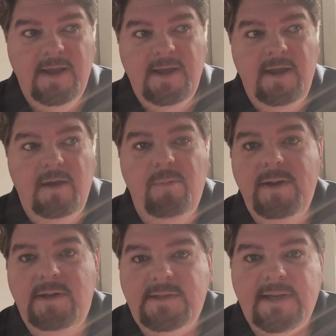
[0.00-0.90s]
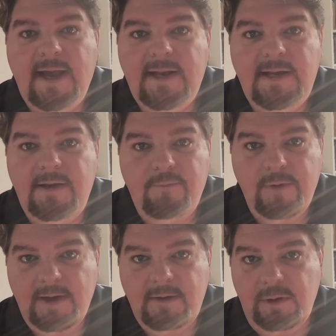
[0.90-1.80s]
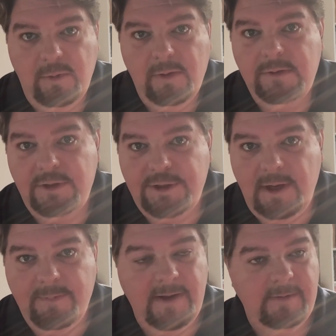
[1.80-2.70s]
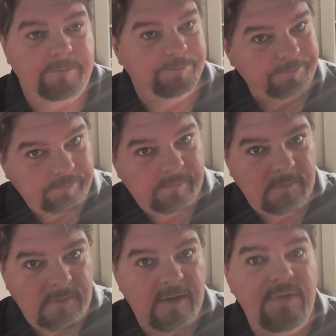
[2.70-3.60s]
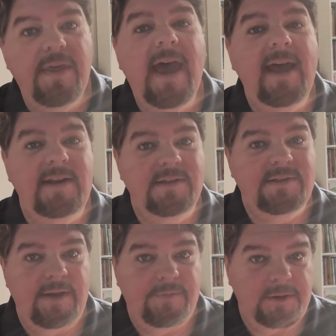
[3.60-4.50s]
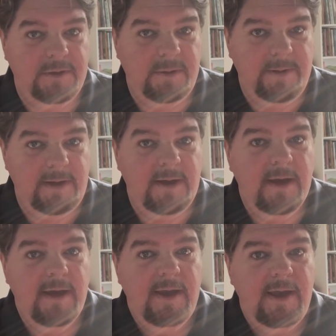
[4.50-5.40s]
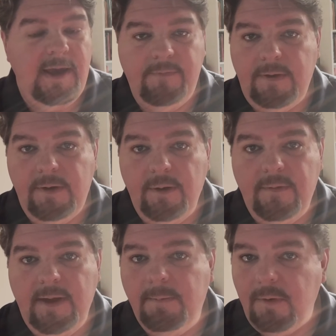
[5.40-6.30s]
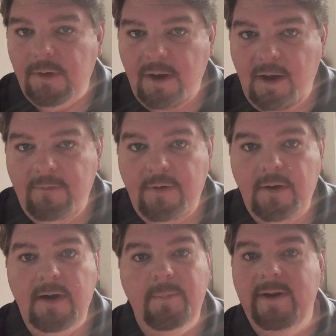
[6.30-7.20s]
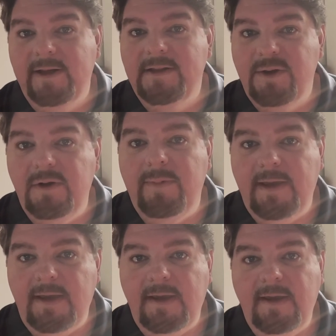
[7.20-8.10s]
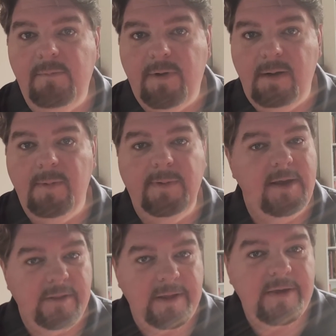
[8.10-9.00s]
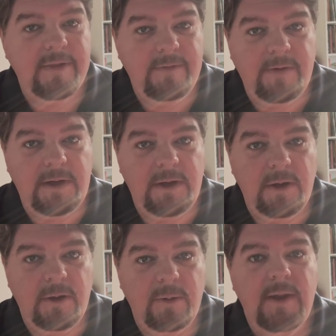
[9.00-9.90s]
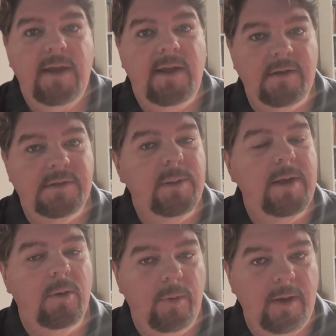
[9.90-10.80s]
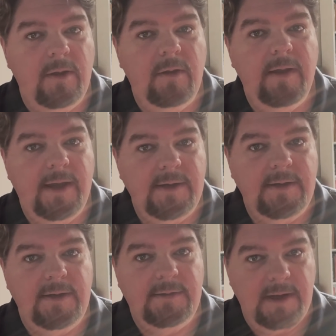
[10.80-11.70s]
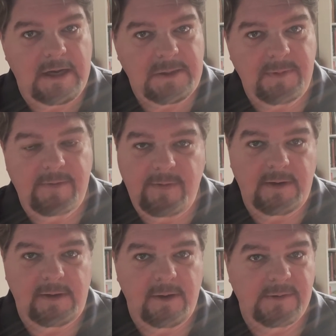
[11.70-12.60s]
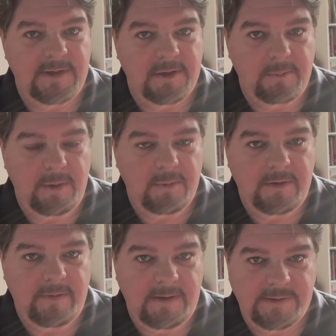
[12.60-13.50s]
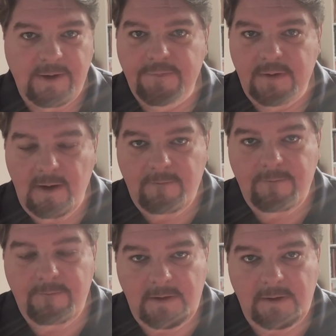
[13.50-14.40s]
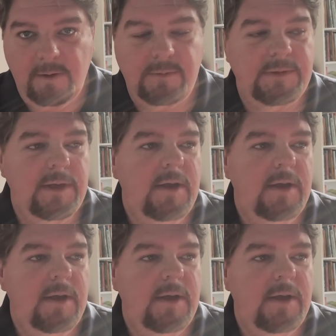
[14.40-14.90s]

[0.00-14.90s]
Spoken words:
it'll be decided if we get new ownership. And that is definitely going to be a video that I'm going to cover, but it's going to be probably a lengthy video and it's going to be a well-edited document video. It's not going to be one of these off-the-cuff videos.